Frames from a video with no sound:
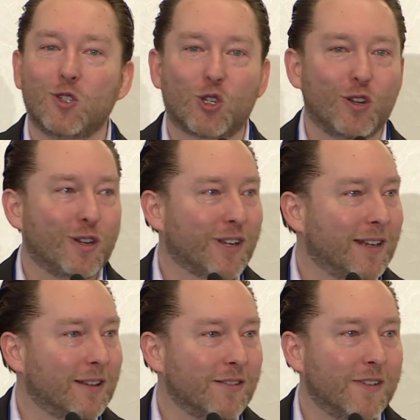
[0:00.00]
Ensure you're
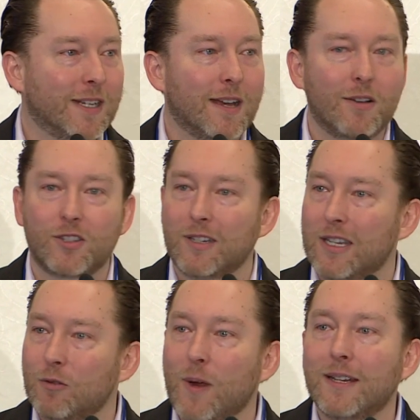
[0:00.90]
getting the videos and
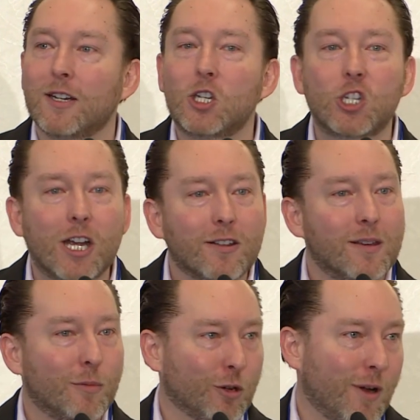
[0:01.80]
get ready to share
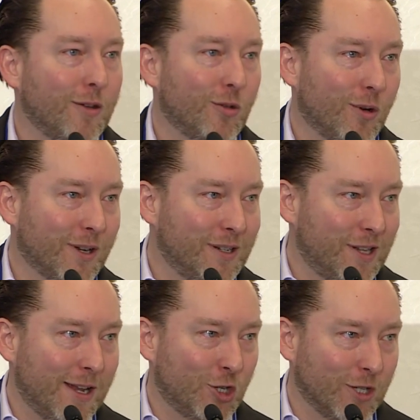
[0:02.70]
them throughout your
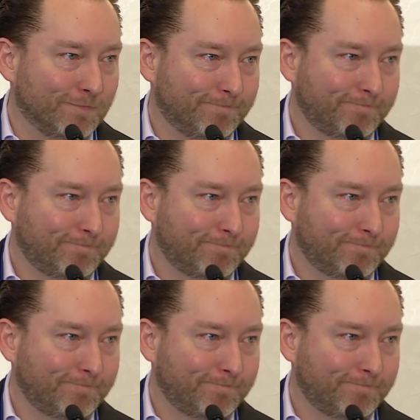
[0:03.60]
organization.